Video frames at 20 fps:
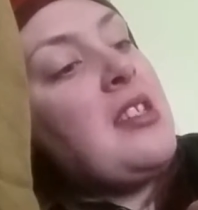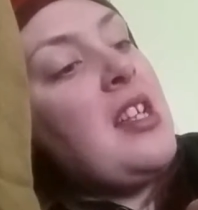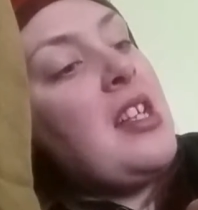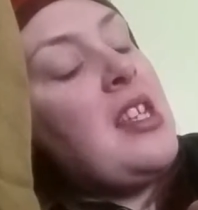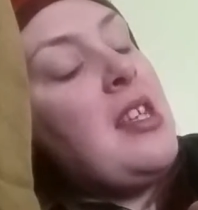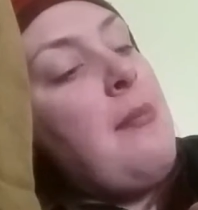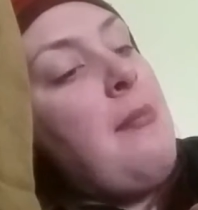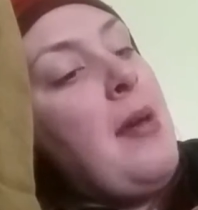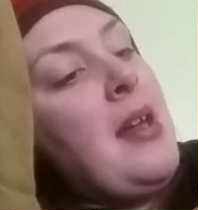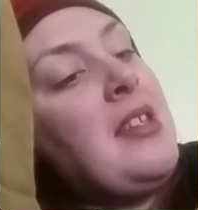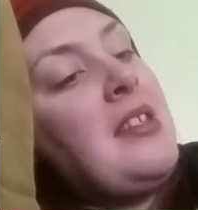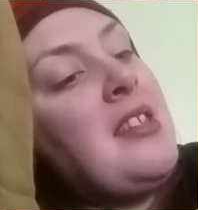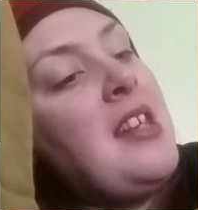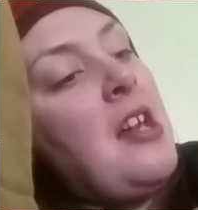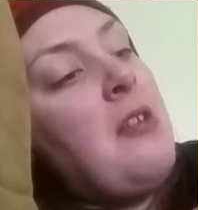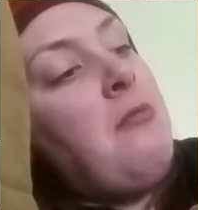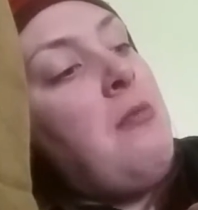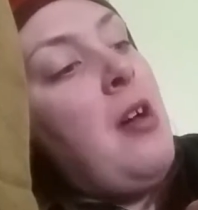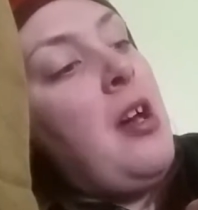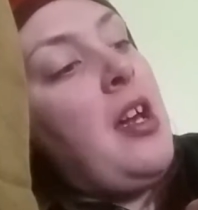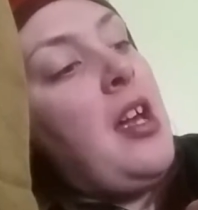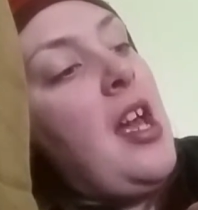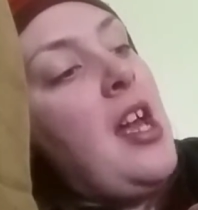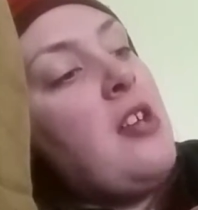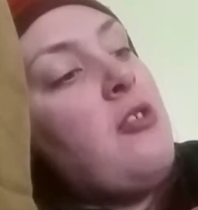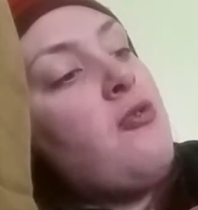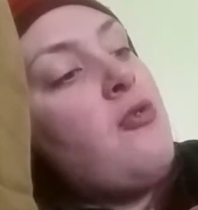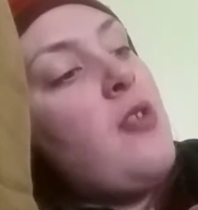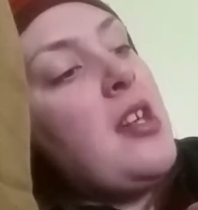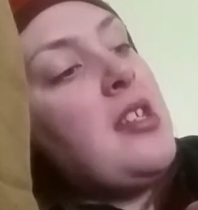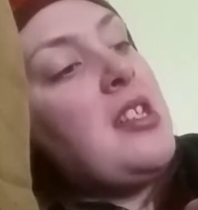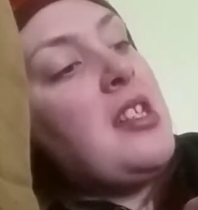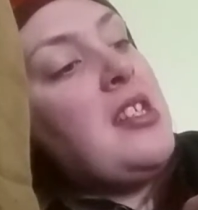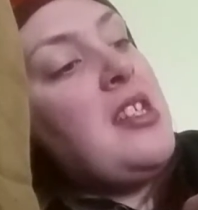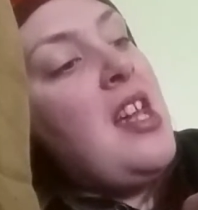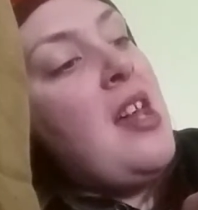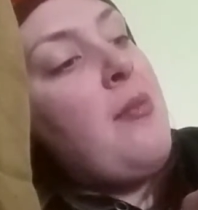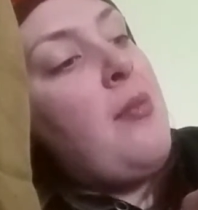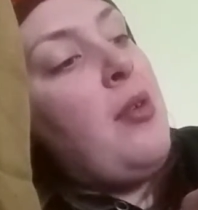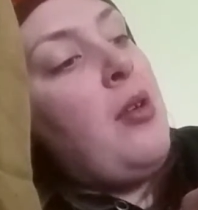like the bedside rug and dressing
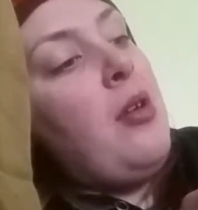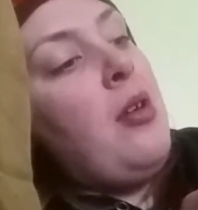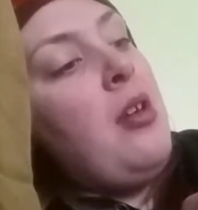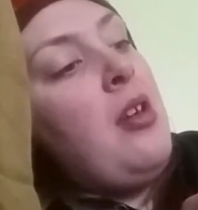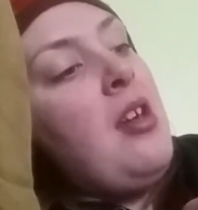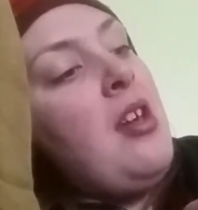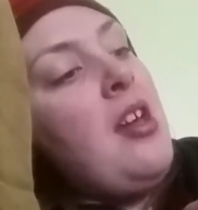table,